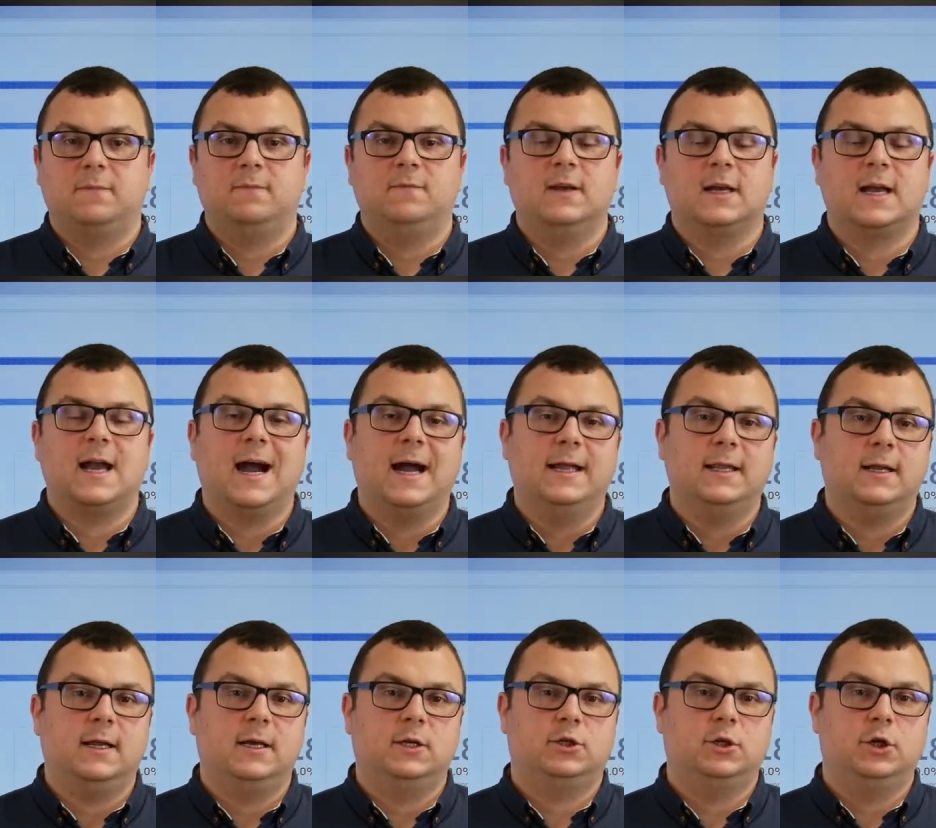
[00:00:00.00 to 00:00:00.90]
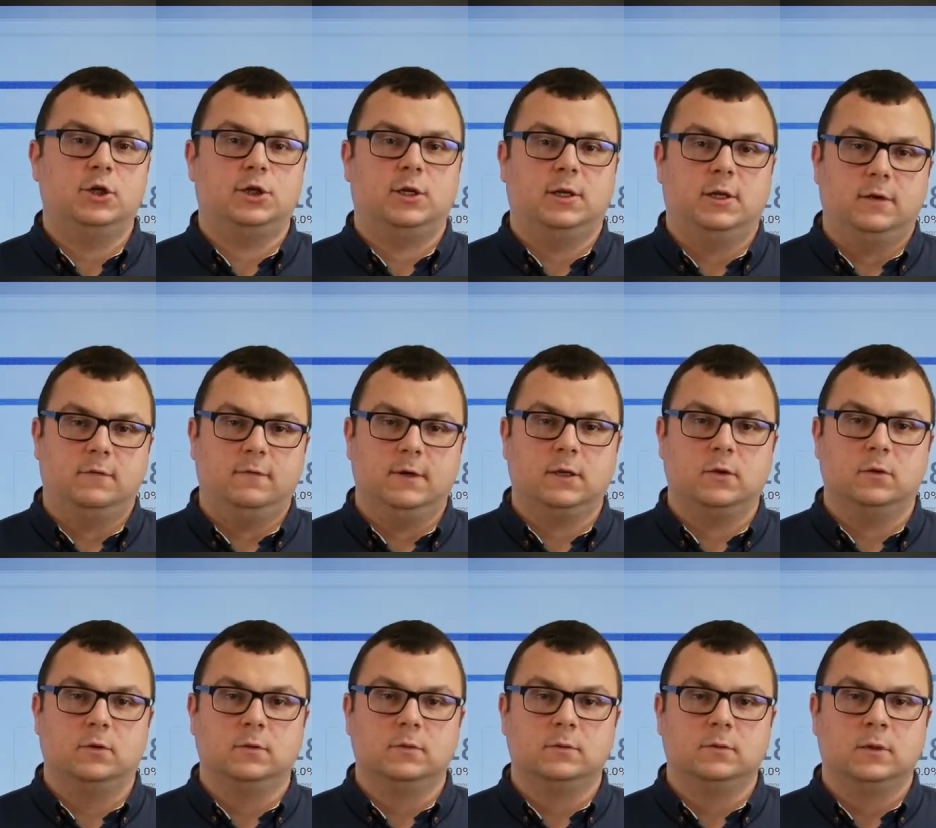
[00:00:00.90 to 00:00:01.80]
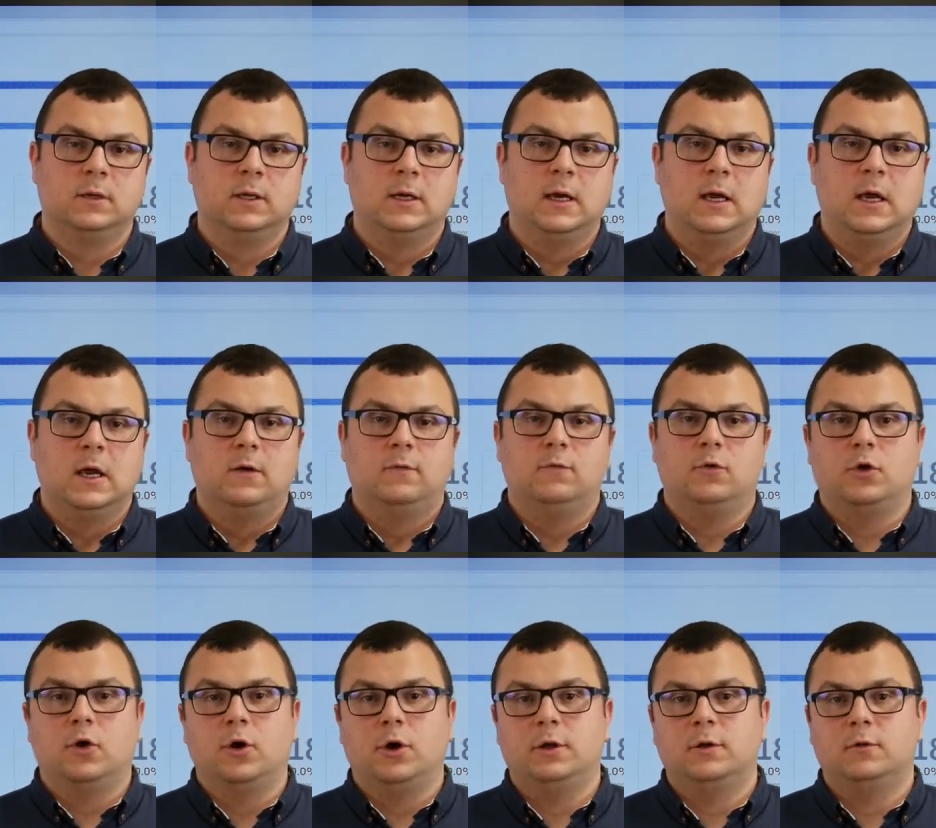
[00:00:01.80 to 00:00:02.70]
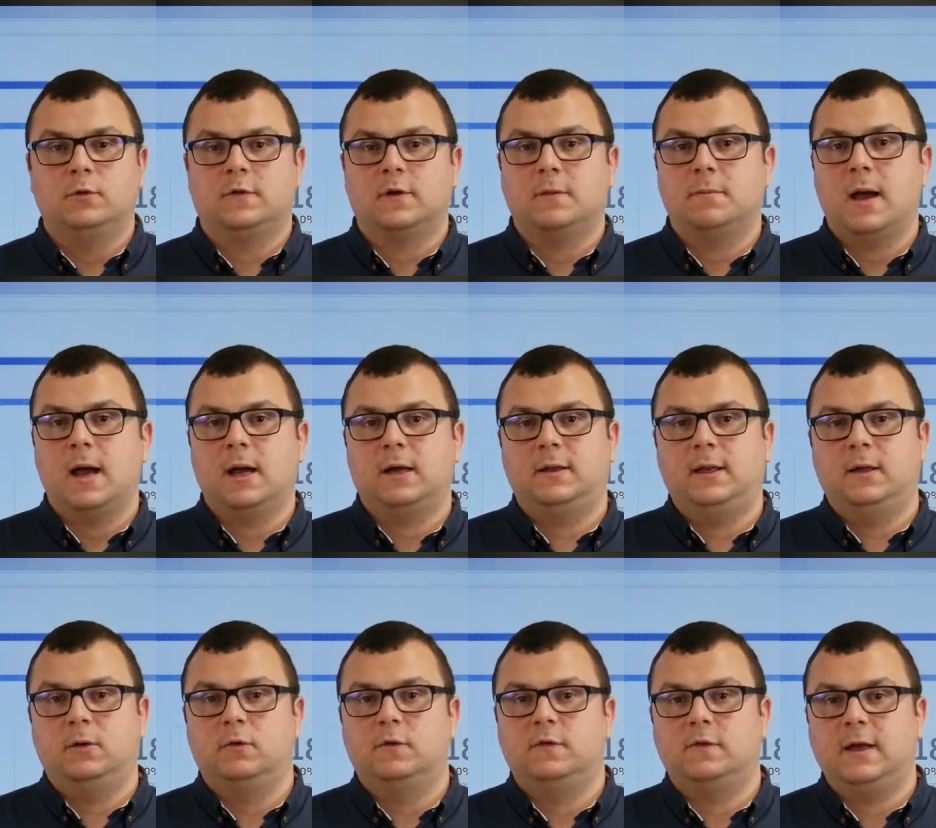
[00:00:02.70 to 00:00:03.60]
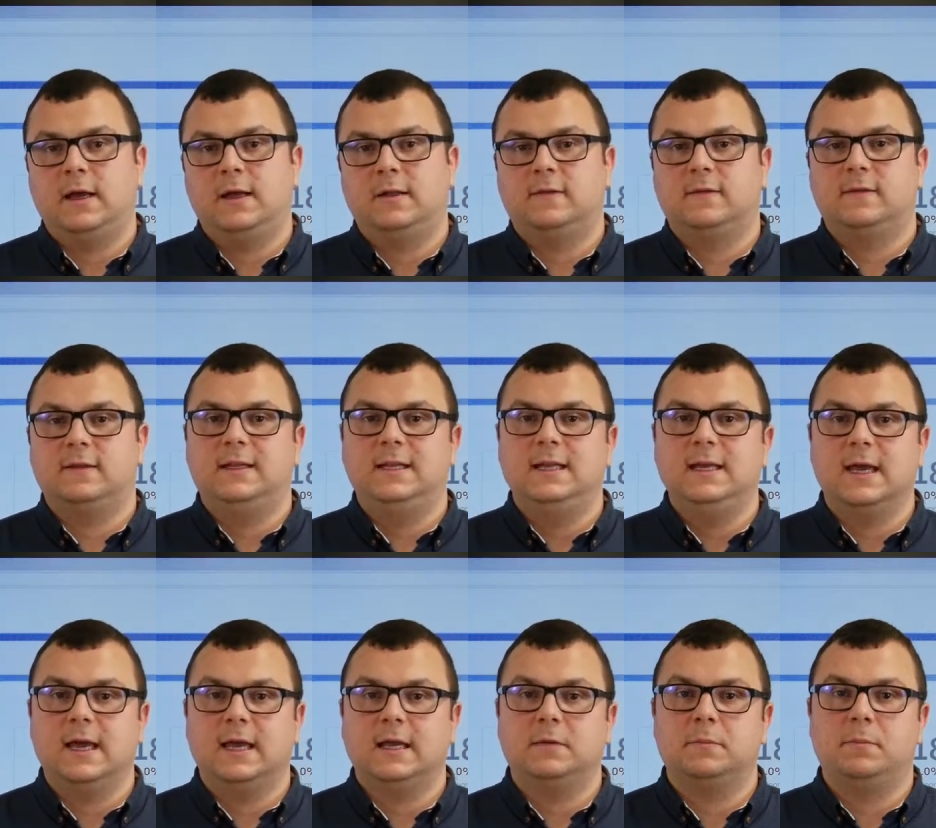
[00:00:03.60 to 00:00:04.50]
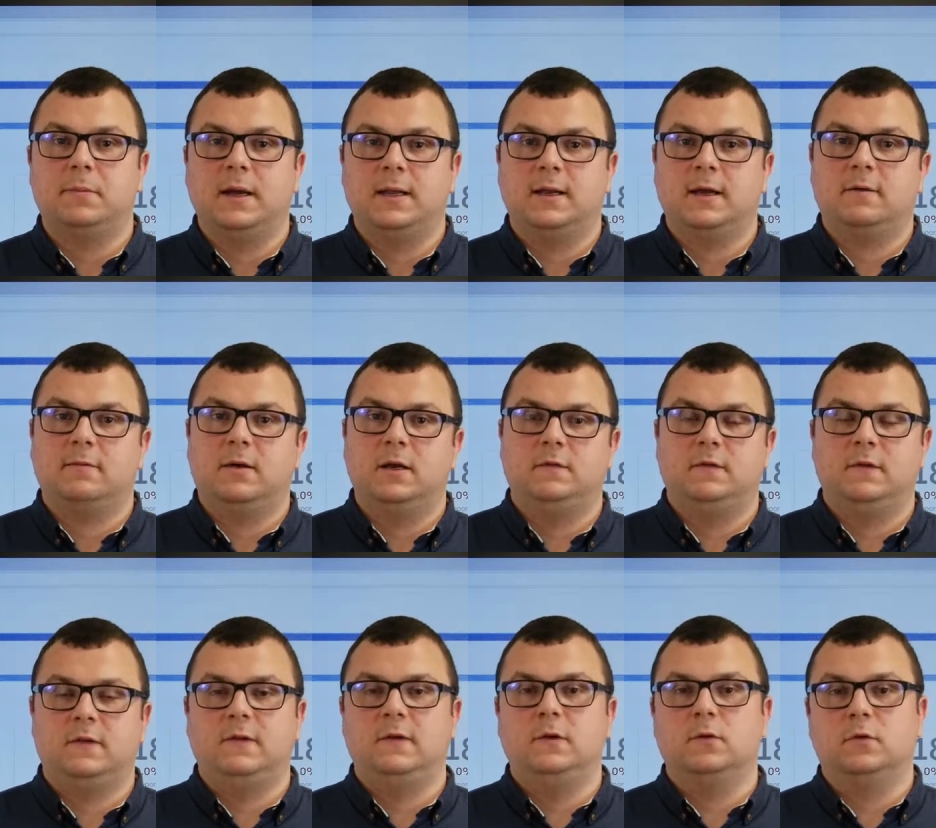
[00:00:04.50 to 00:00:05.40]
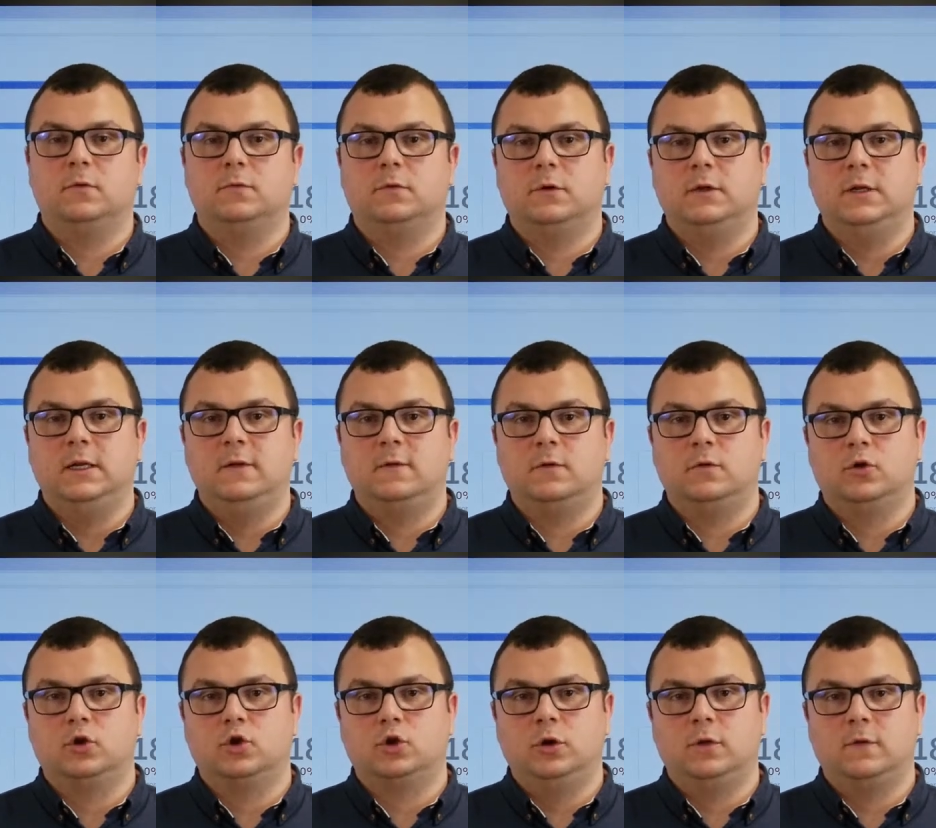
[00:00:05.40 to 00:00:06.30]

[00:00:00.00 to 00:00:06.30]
We've got no interface development. We can support our marketing and sales directly in qualifying leads.